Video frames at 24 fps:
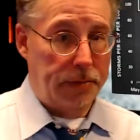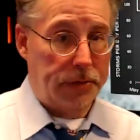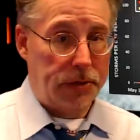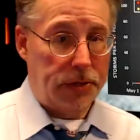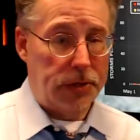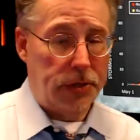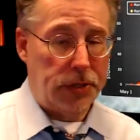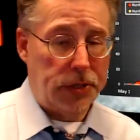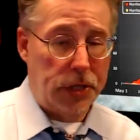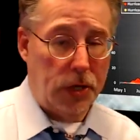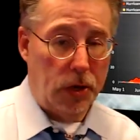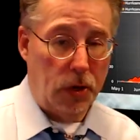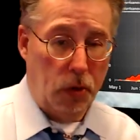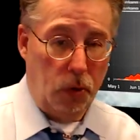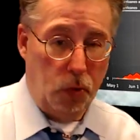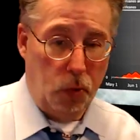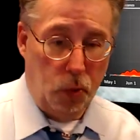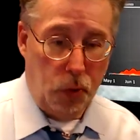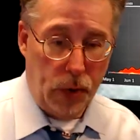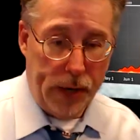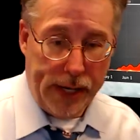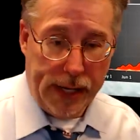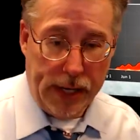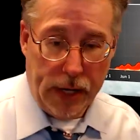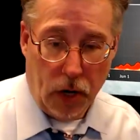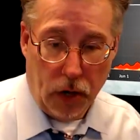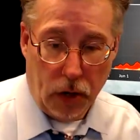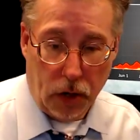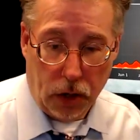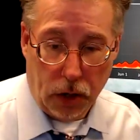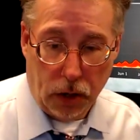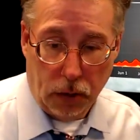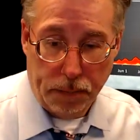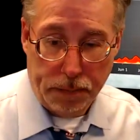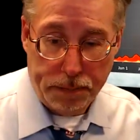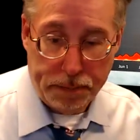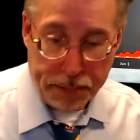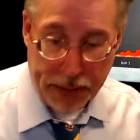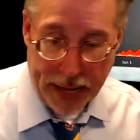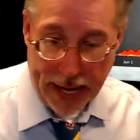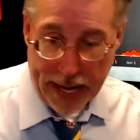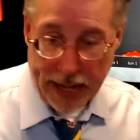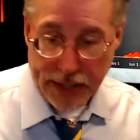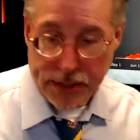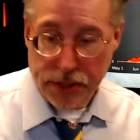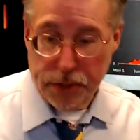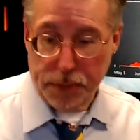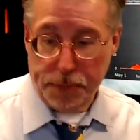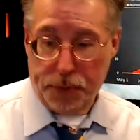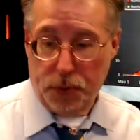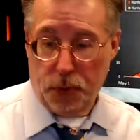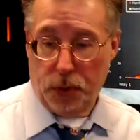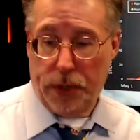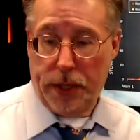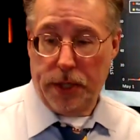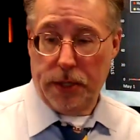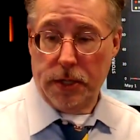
So we are past the point